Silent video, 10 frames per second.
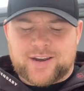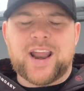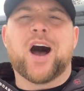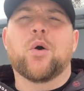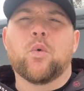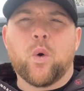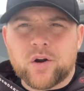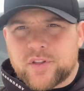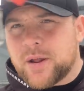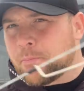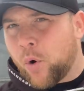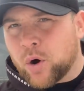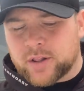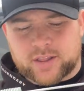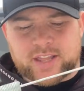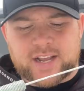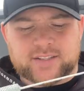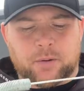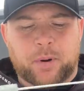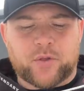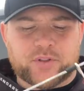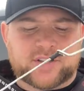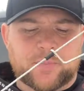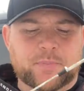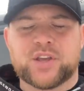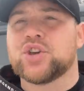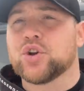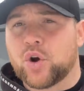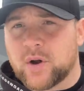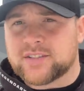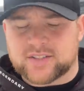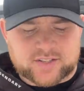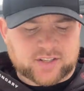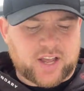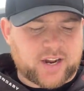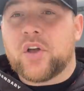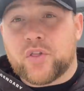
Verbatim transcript: Now, what are the important things about the tip up that you're going to select?